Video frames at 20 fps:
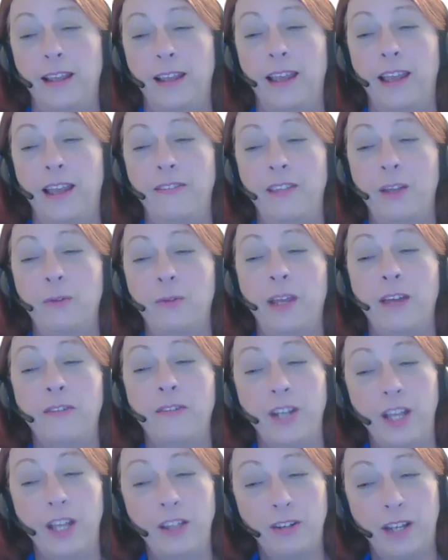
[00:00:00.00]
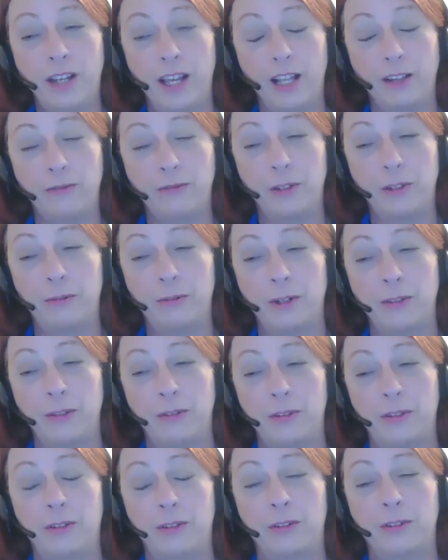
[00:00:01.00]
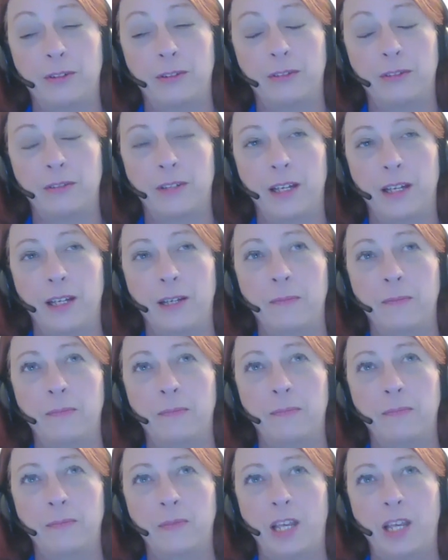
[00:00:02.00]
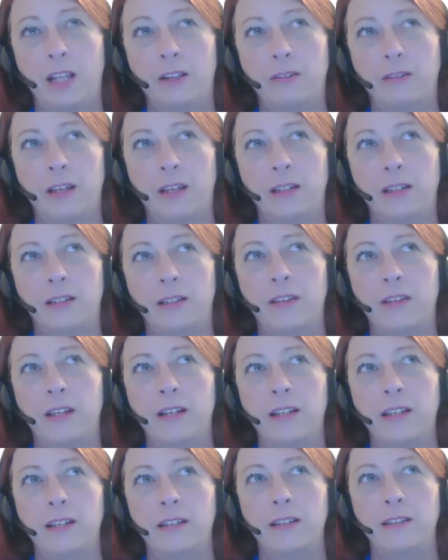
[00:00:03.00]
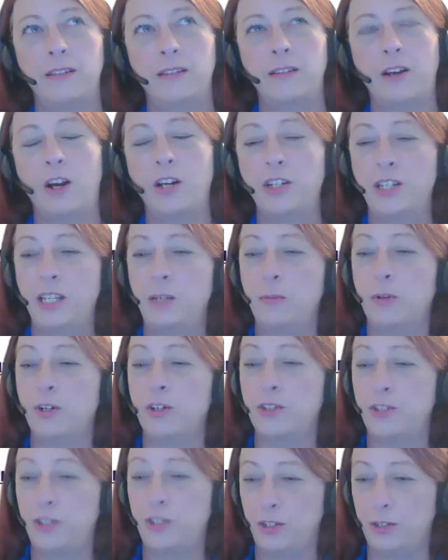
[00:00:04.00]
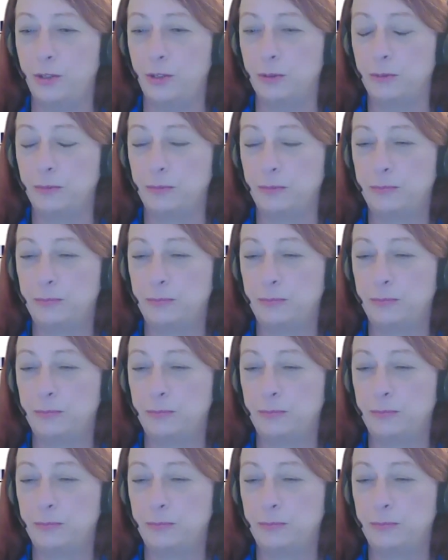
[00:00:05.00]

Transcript: and then we have another California Roadster um, Cal, uh, that is our T-Bird two,